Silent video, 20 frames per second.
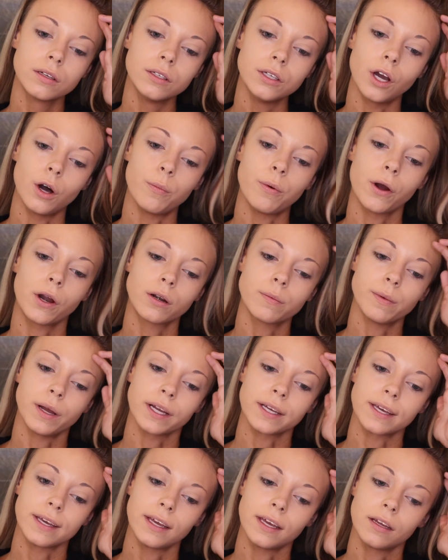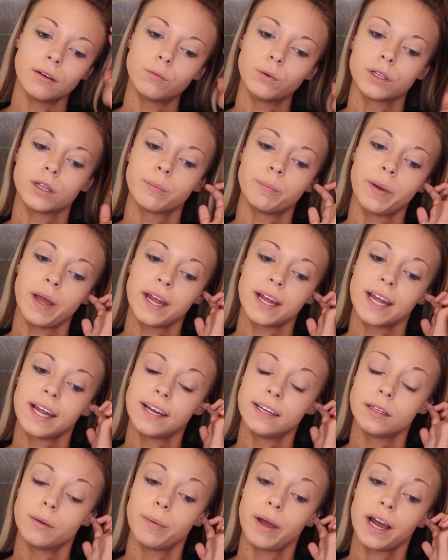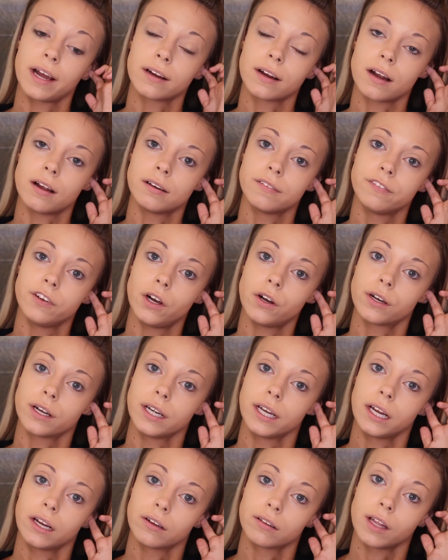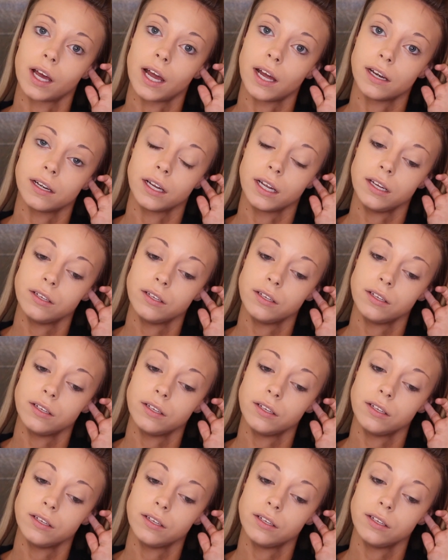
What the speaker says: Y'all, pardon my kid with the banging in the background if y'all can hear that.